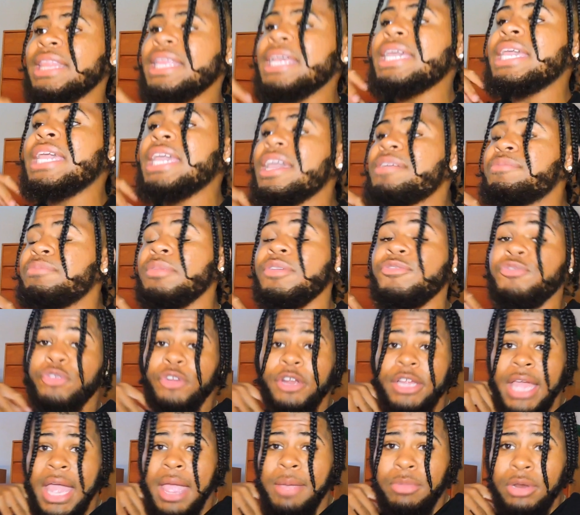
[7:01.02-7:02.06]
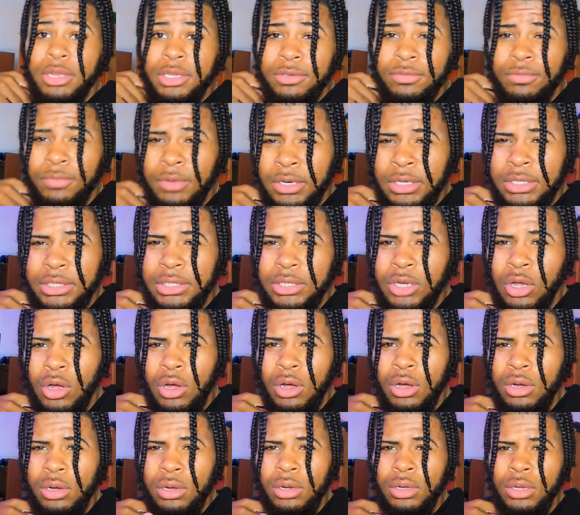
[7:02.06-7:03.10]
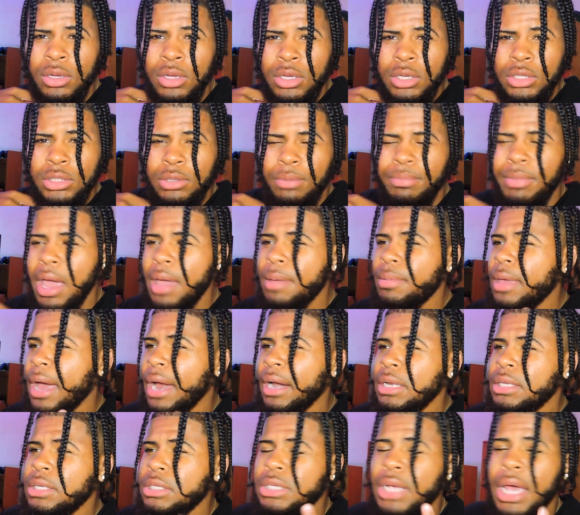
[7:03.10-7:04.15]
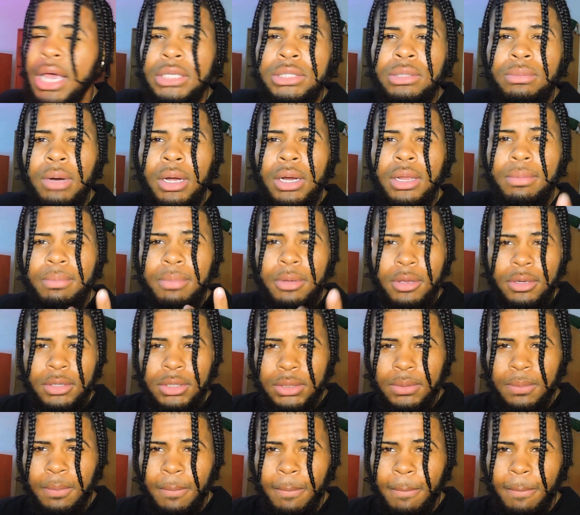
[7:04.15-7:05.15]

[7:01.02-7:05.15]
think he giving me free game in this in this song. So maybe I need to take somebody, bitch.